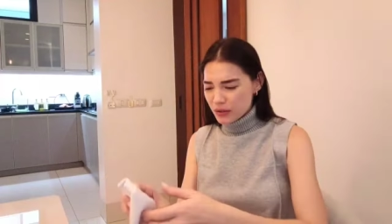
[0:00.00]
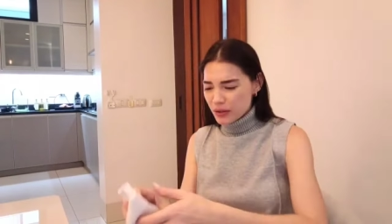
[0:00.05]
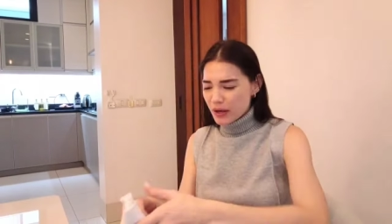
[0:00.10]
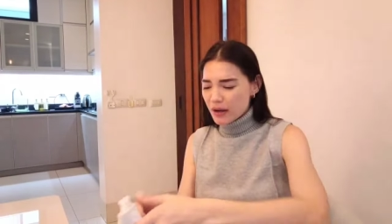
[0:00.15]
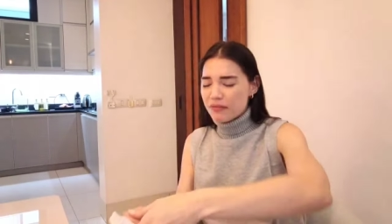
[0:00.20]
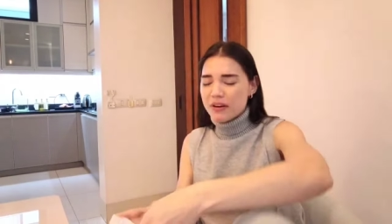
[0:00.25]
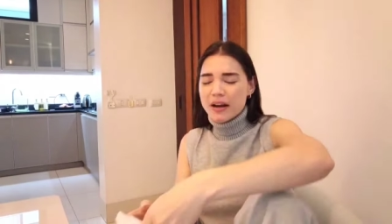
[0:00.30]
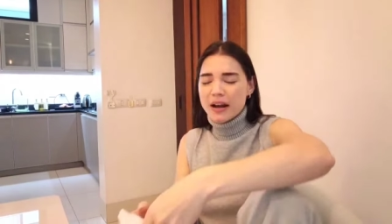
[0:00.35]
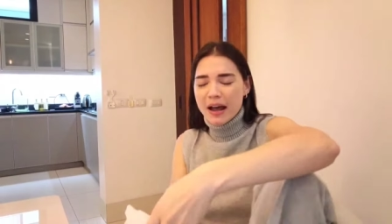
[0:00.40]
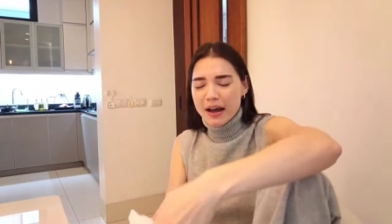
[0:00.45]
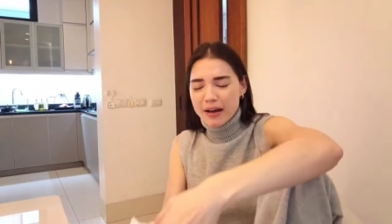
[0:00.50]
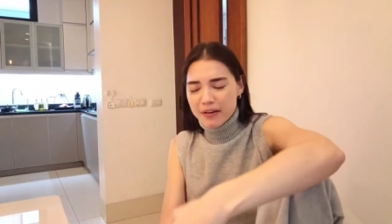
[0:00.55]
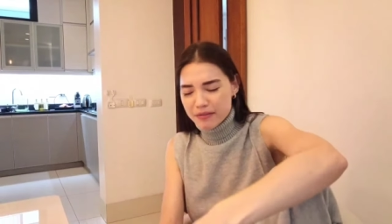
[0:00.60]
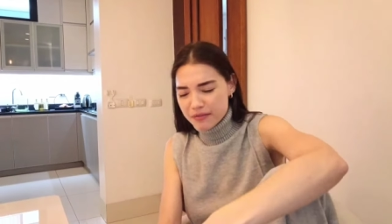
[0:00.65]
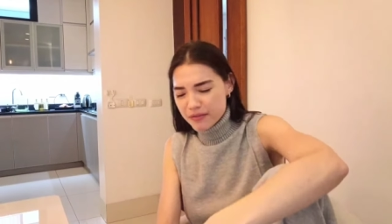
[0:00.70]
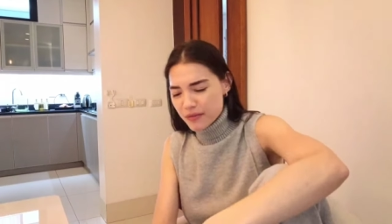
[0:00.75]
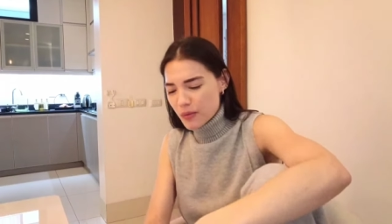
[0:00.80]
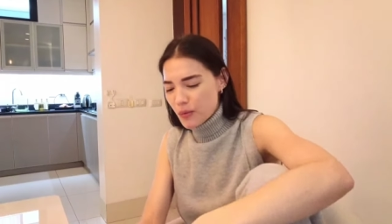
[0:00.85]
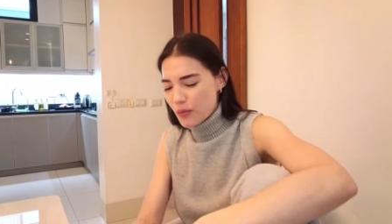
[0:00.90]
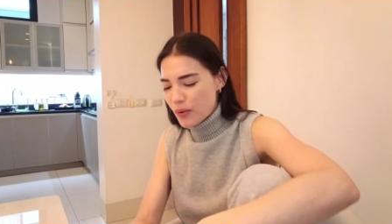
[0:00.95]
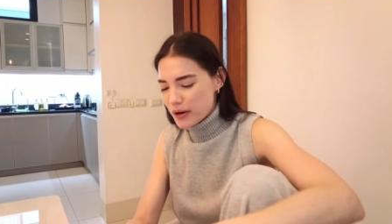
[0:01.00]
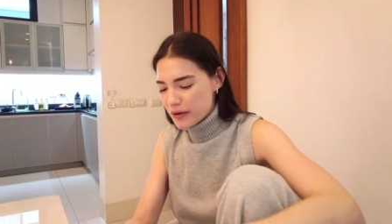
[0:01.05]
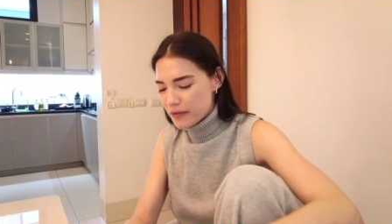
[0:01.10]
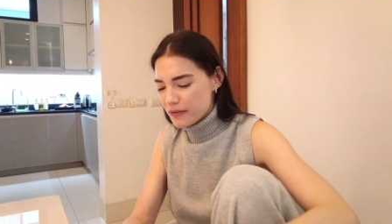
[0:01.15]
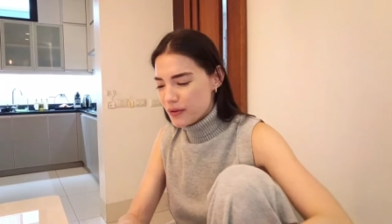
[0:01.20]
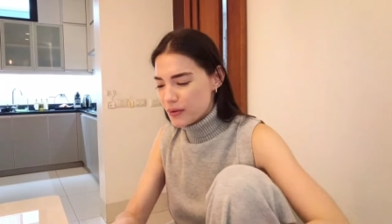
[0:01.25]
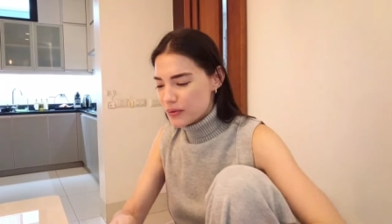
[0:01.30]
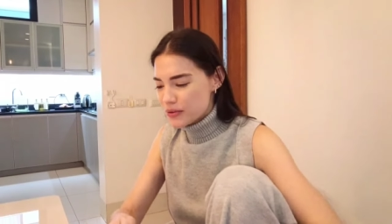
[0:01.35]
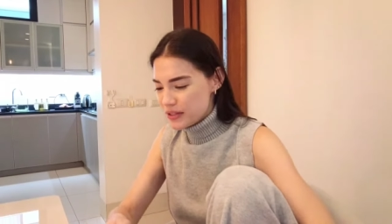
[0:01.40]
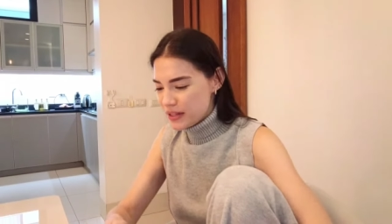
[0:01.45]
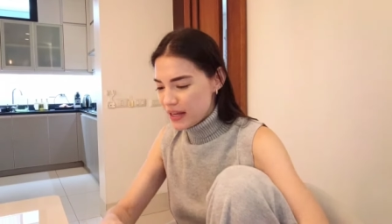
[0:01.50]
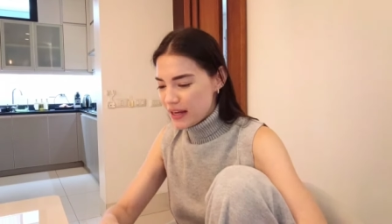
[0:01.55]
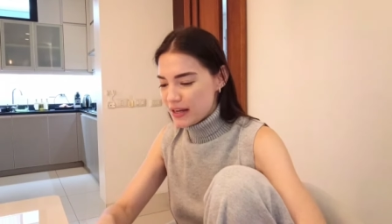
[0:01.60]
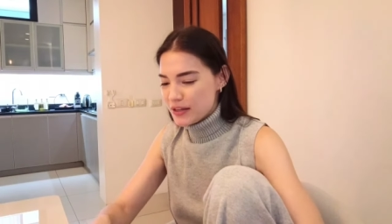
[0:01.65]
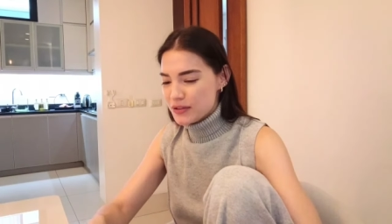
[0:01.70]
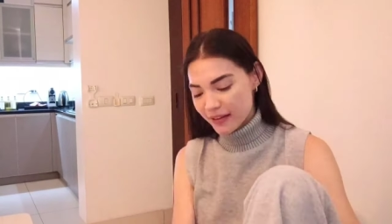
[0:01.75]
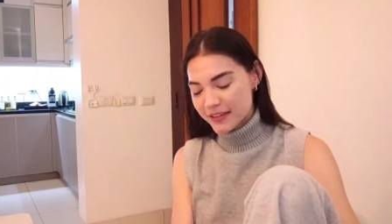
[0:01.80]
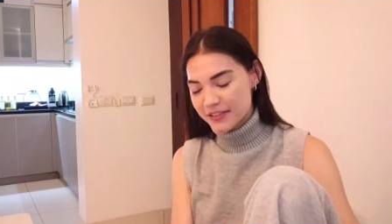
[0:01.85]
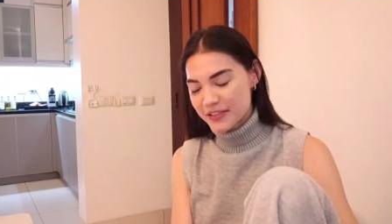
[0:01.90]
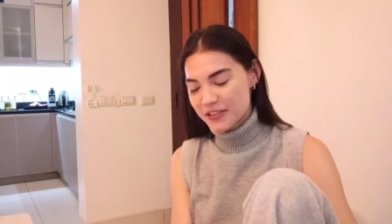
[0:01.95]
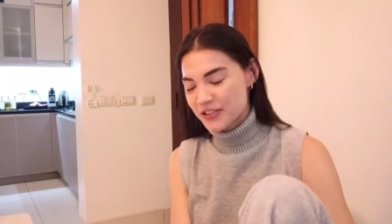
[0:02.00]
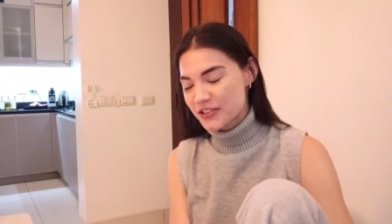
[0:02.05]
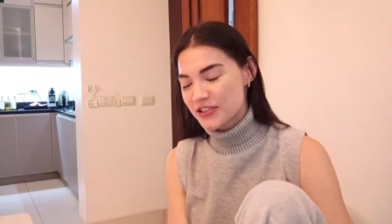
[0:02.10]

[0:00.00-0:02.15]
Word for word: Do you ever have one of those days